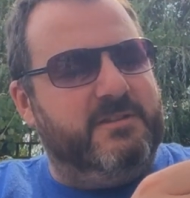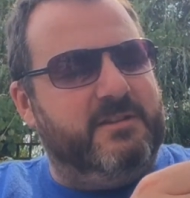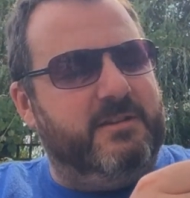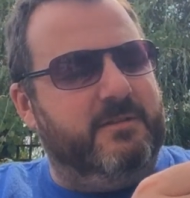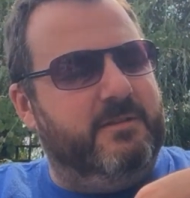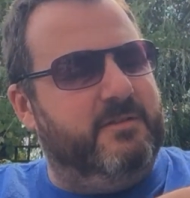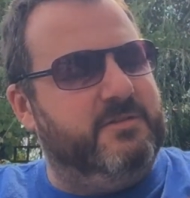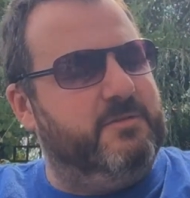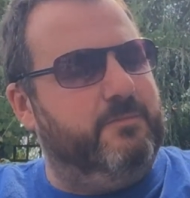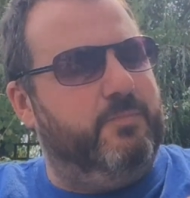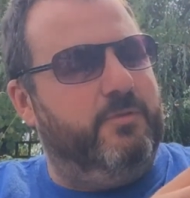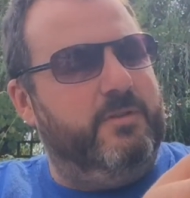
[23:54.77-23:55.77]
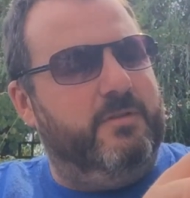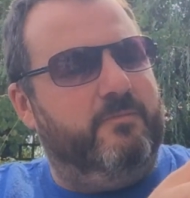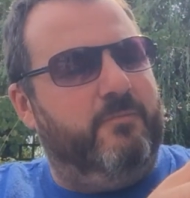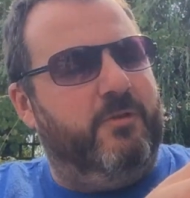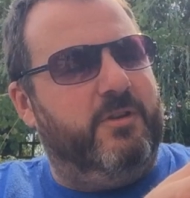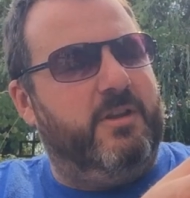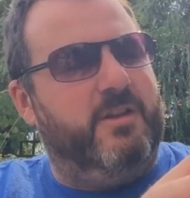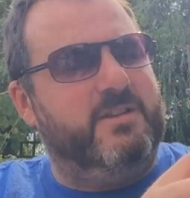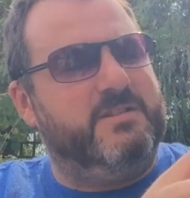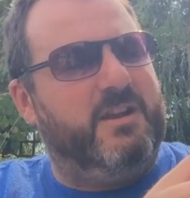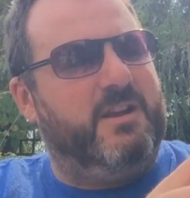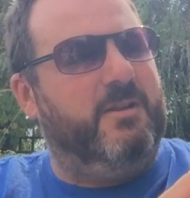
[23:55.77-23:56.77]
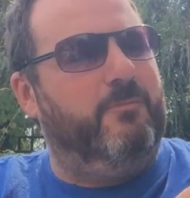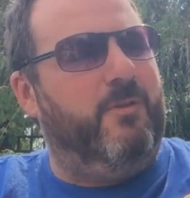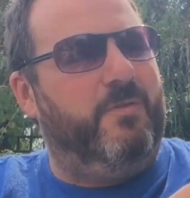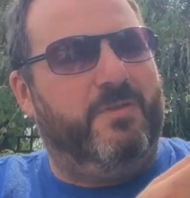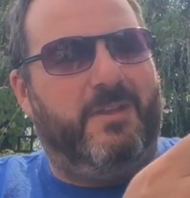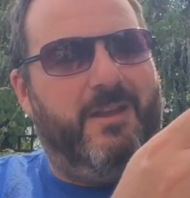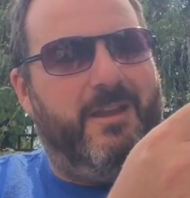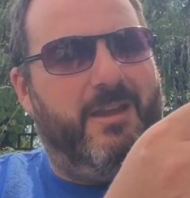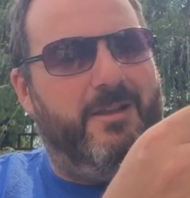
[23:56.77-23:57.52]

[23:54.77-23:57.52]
this thing at some point and work out exactly what the